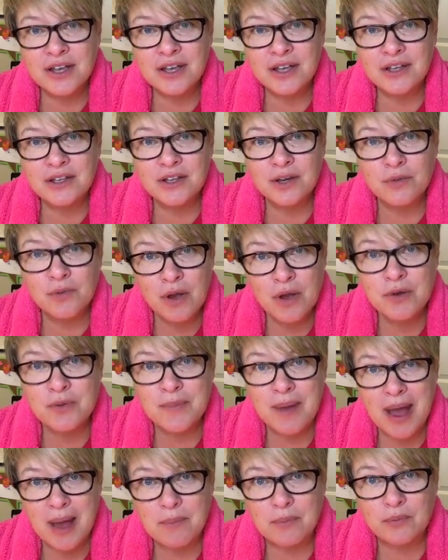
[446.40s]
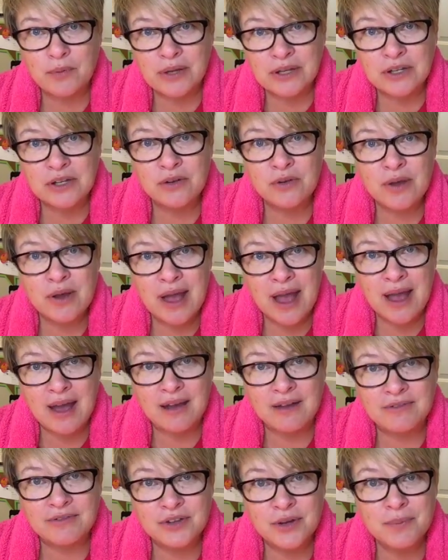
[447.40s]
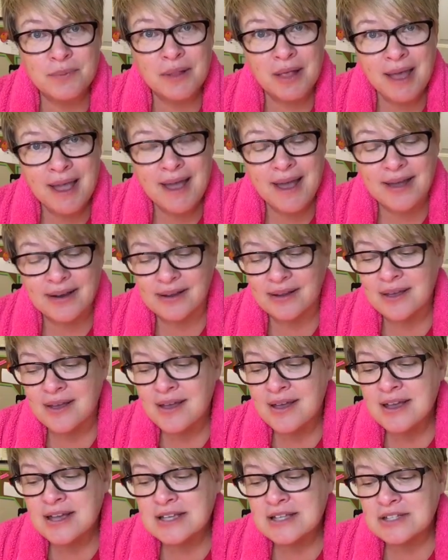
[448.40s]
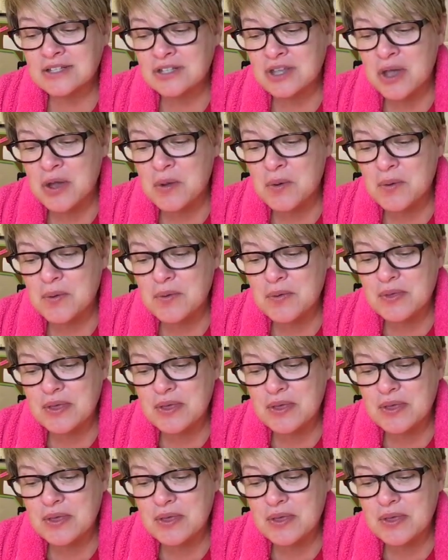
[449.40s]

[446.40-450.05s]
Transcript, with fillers: your roadmap, when you have your plan. So